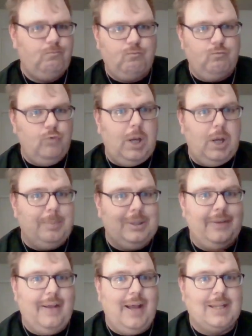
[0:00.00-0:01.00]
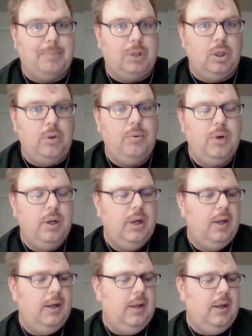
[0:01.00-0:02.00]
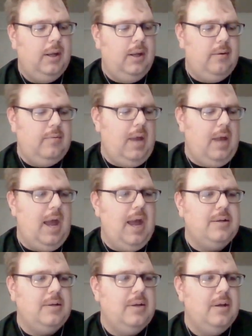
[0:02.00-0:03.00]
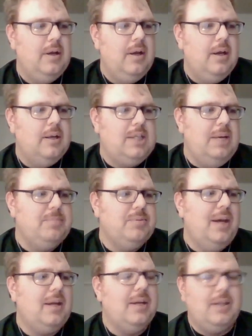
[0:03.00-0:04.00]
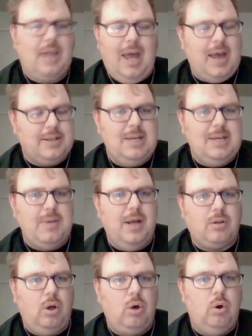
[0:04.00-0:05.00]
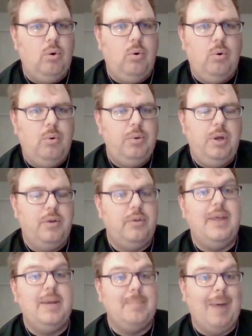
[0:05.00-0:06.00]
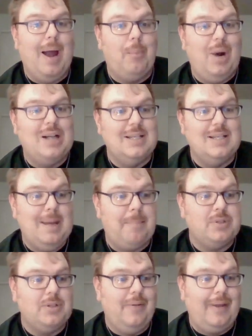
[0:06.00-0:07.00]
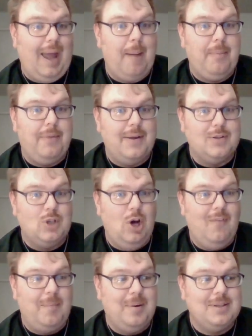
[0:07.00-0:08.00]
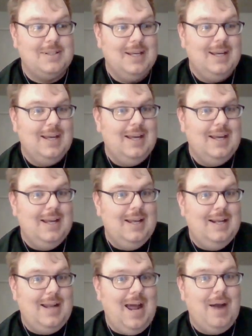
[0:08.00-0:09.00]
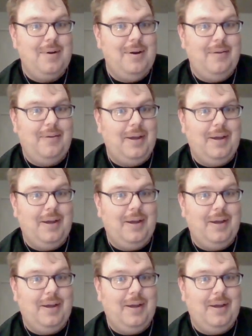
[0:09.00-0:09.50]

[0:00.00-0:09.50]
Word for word: completely out of the blue, and it seems like yeah, it seemed like the whole you think by watching this episode like everything is over, but not really.